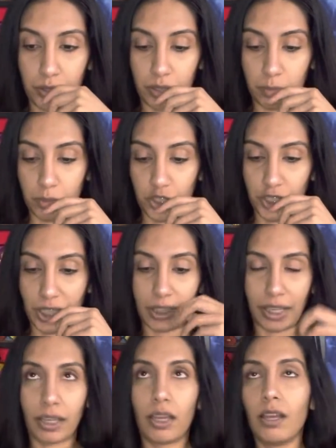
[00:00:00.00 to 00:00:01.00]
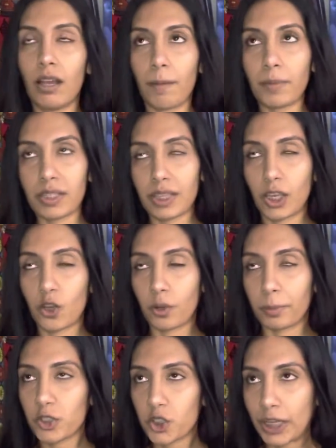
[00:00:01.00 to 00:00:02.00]
The machine, like, I'm not saying you're a
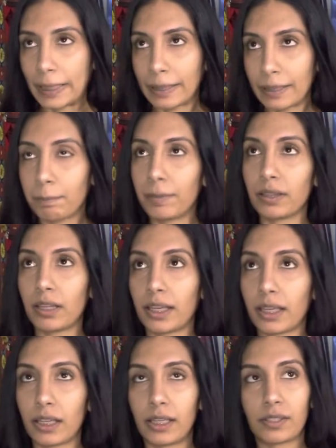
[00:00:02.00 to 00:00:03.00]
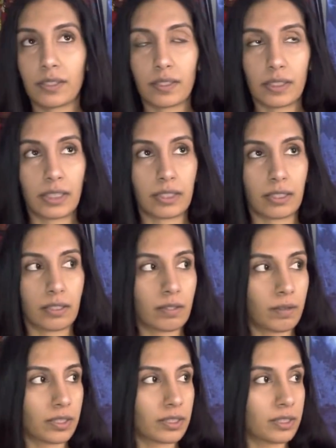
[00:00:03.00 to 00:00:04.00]
machine, but like, it's, it's a,
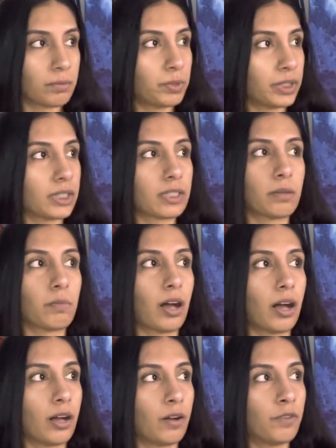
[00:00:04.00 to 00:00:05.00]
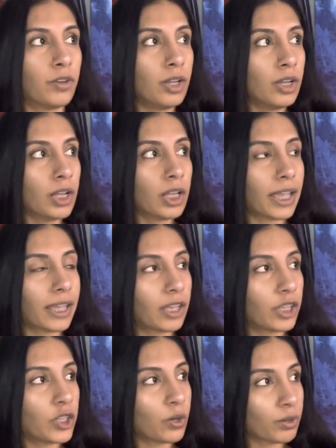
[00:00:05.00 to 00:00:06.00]
it's symbolism of
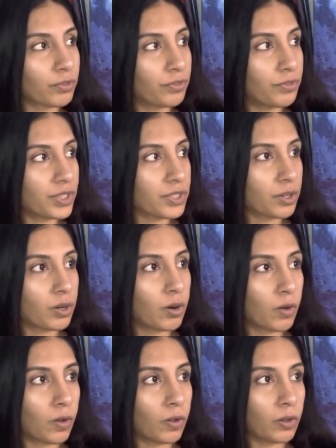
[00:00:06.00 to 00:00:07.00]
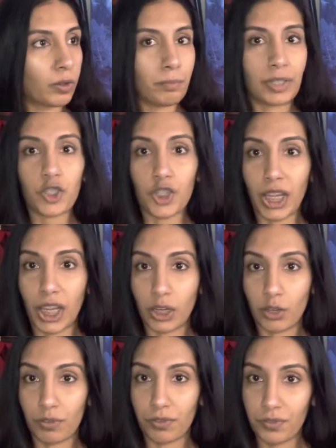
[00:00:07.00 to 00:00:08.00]
like your physical machine,
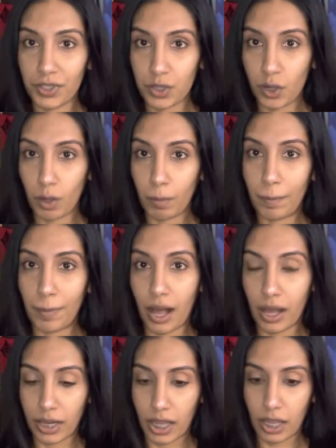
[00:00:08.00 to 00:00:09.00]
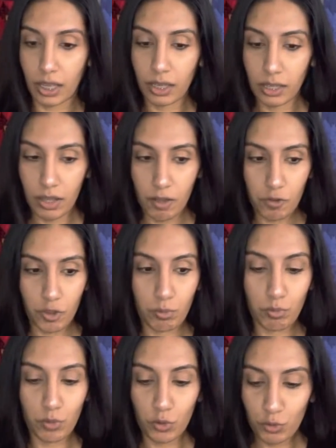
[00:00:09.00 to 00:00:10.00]
your physical body, the
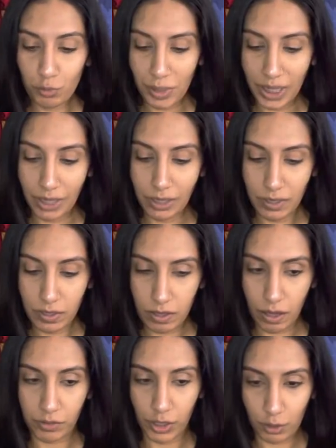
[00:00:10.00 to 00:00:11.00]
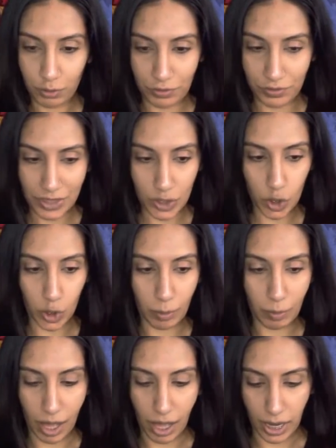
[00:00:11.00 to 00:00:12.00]
movement of your physical
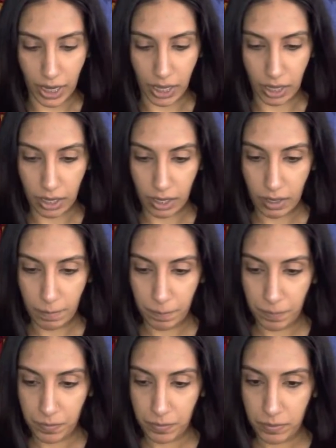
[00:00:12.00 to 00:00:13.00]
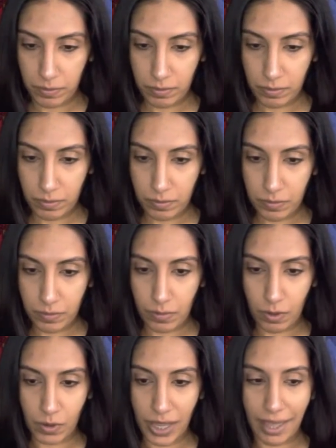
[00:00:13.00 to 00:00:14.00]
body
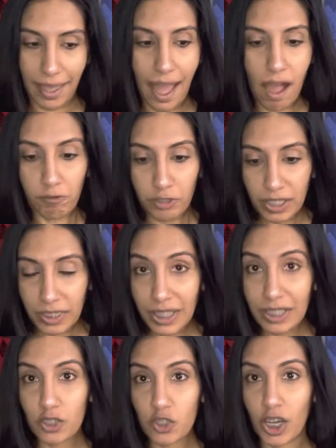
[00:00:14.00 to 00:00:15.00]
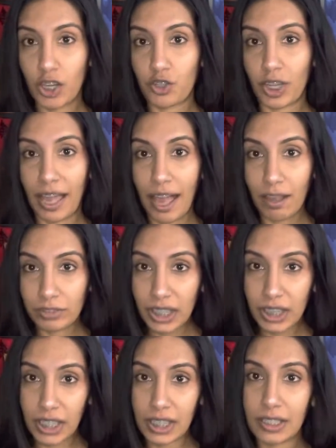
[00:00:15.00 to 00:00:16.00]
Okay, everything is changing.
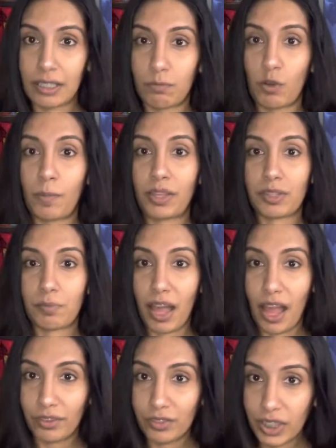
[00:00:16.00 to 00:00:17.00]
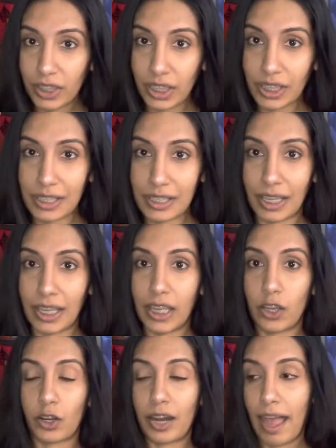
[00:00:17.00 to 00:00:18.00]
Everything is in momentum. Everything is in
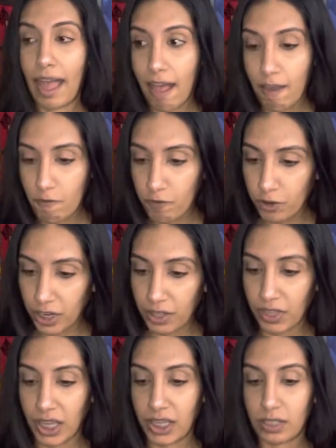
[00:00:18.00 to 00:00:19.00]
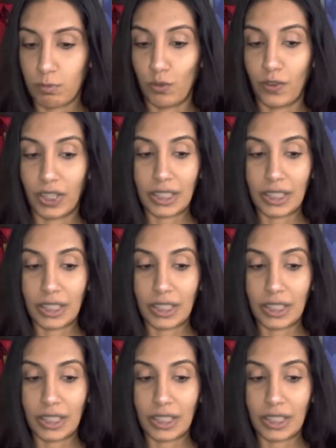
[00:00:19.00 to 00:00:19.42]
gear. Everything is moving.